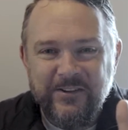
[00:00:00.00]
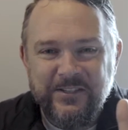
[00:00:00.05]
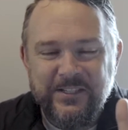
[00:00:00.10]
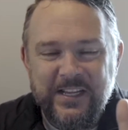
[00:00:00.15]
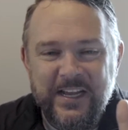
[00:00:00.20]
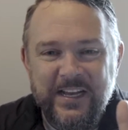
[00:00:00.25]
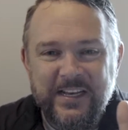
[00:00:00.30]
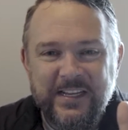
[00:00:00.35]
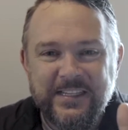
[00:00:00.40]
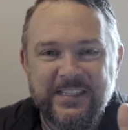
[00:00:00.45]

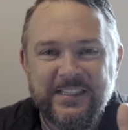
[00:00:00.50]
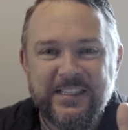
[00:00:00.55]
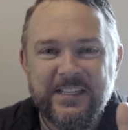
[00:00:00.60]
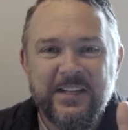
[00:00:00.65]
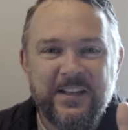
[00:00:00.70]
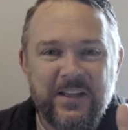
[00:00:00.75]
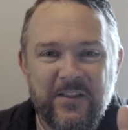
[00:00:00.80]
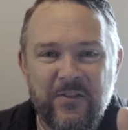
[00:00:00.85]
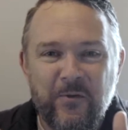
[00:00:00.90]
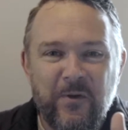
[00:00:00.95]
standing
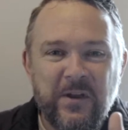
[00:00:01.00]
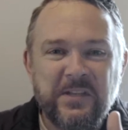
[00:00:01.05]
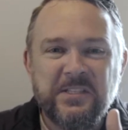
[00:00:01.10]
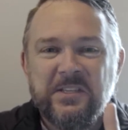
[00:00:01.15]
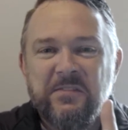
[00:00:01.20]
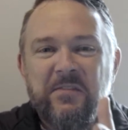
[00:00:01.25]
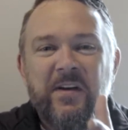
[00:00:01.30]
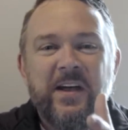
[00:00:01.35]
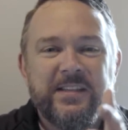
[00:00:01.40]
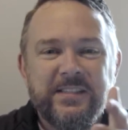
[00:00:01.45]
still and the rest
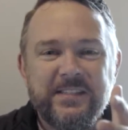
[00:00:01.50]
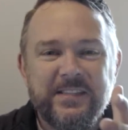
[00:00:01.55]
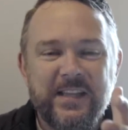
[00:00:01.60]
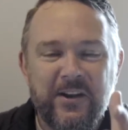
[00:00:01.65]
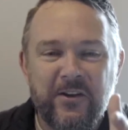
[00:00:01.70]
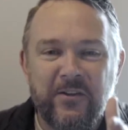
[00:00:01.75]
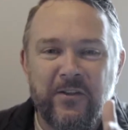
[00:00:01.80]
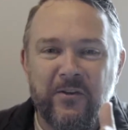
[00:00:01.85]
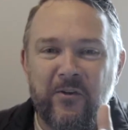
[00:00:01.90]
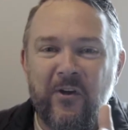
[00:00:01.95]
of us that
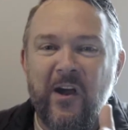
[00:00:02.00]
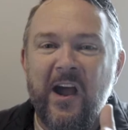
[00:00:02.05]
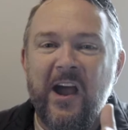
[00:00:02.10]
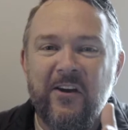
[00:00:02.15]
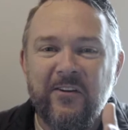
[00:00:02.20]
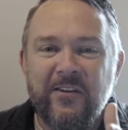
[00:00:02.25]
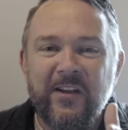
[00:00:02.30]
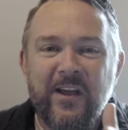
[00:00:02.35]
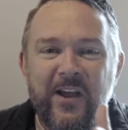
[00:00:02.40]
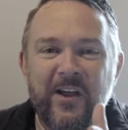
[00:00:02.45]
are the
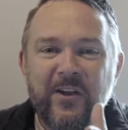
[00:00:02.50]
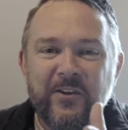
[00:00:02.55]
crowd